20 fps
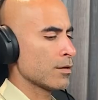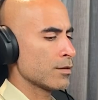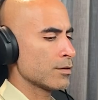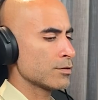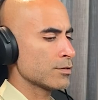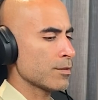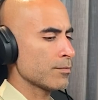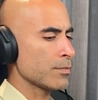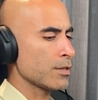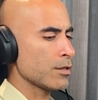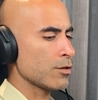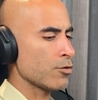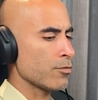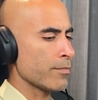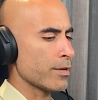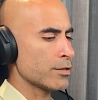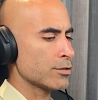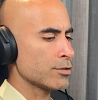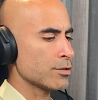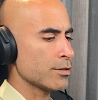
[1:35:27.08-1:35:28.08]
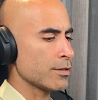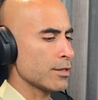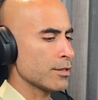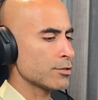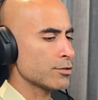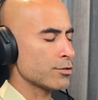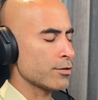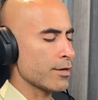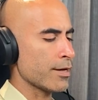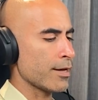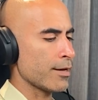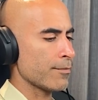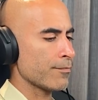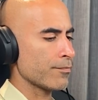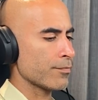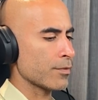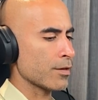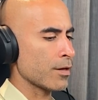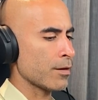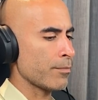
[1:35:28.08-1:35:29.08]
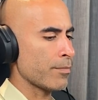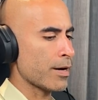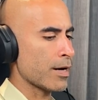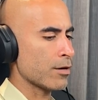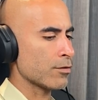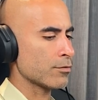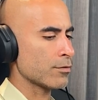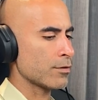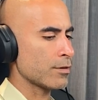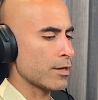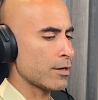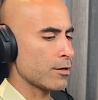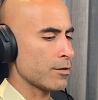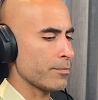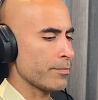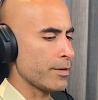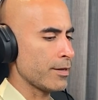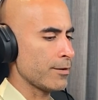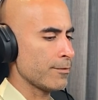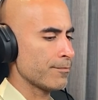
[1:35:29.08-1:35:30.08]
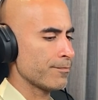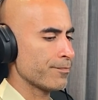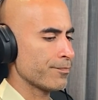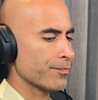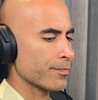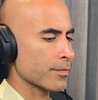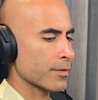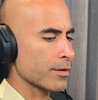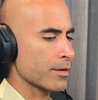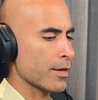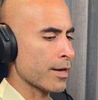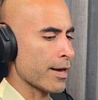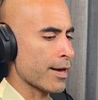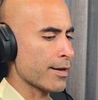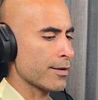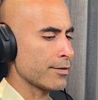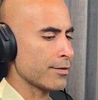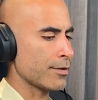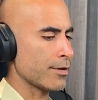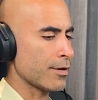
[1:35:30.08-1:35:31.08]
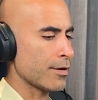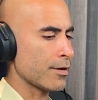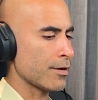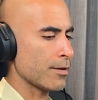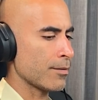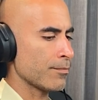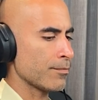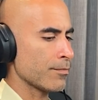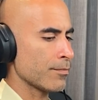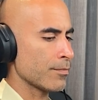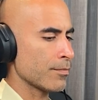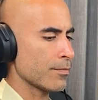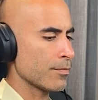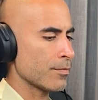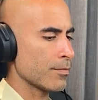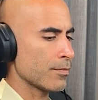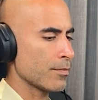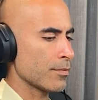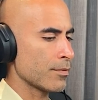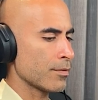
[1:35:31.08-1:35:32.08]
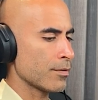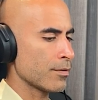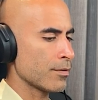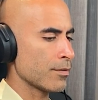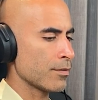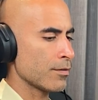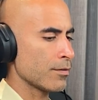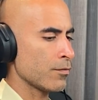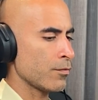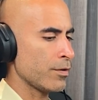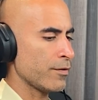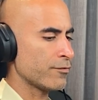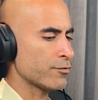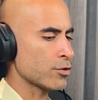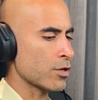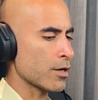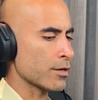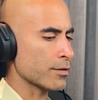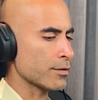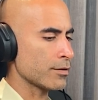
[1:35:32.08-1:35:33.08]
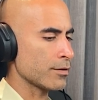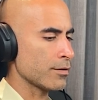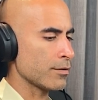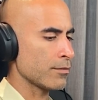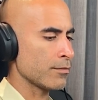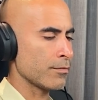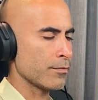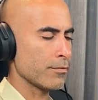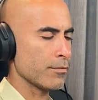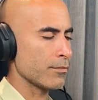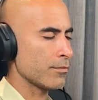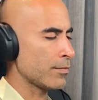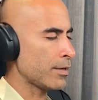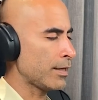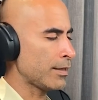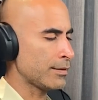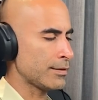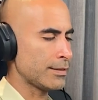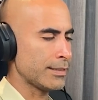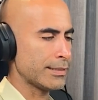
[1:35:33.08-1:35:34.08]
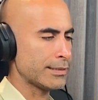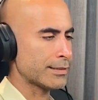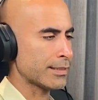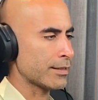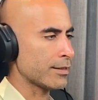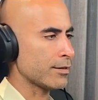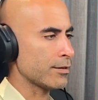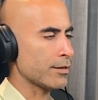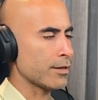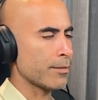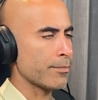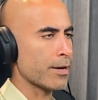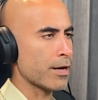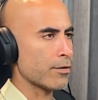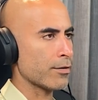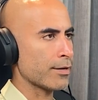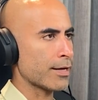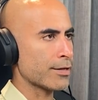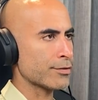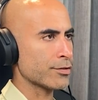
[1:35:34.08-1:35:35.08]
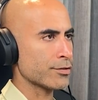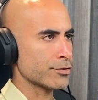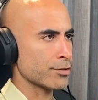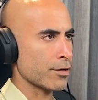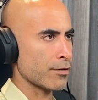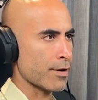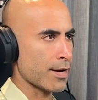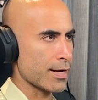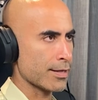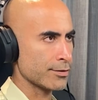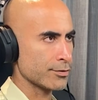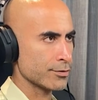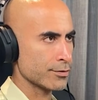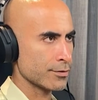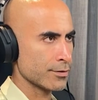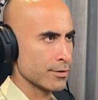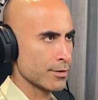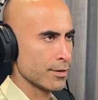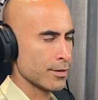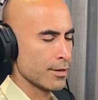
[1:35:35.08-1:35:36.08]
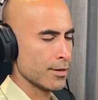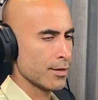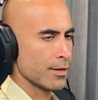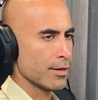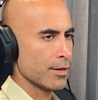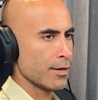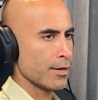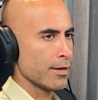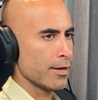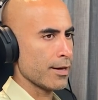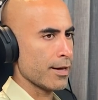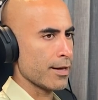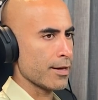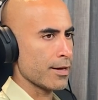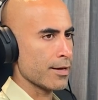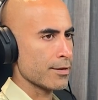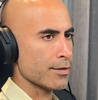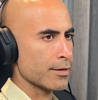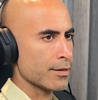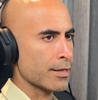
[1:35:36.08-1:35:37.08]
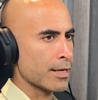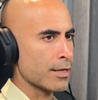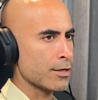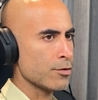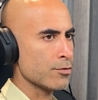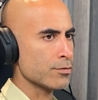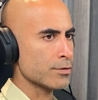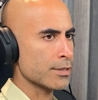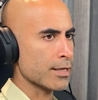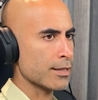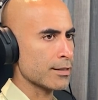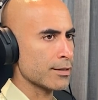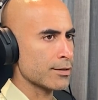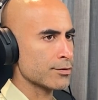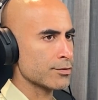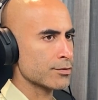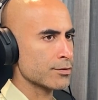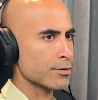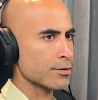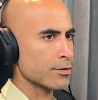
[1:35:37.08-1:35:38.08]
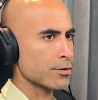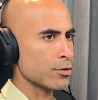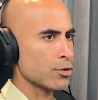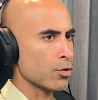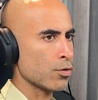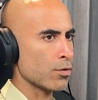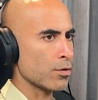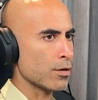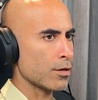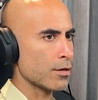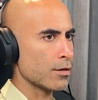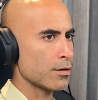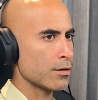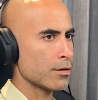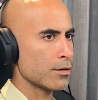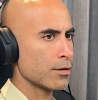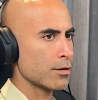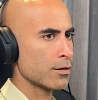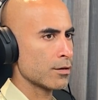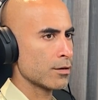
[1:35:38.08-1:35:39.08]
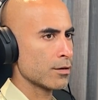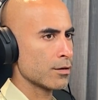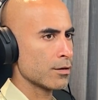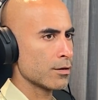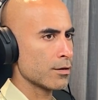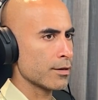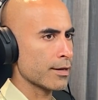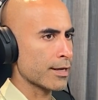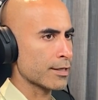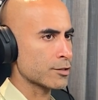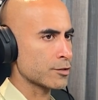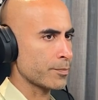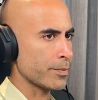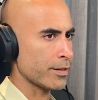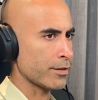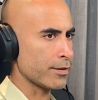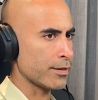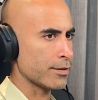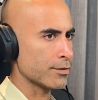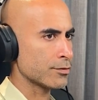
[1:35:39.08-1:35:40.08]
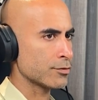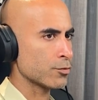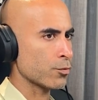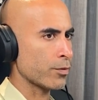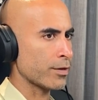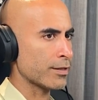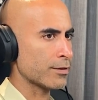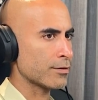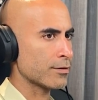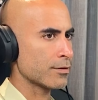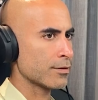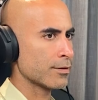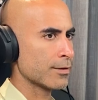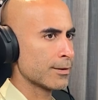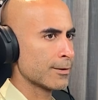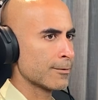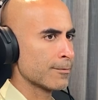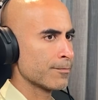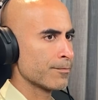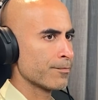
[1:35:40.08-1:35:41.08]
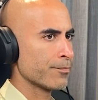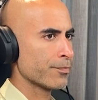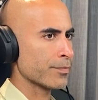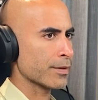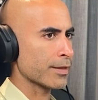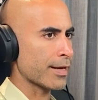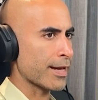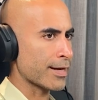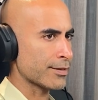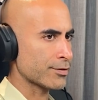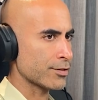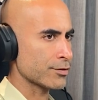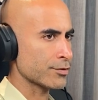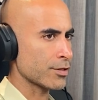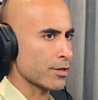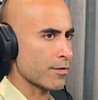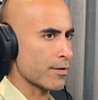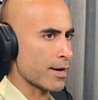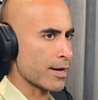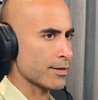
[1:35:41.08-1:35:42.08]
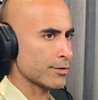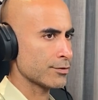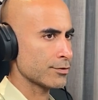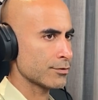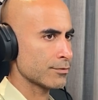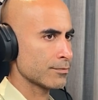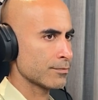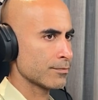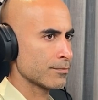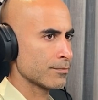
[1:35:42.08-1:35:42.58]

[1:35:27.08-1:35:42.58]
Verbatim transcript: Something you mentioned yesterday about therapy and um, we've talked in detail about SSRIs. Can you tell us your experience with SSRIs?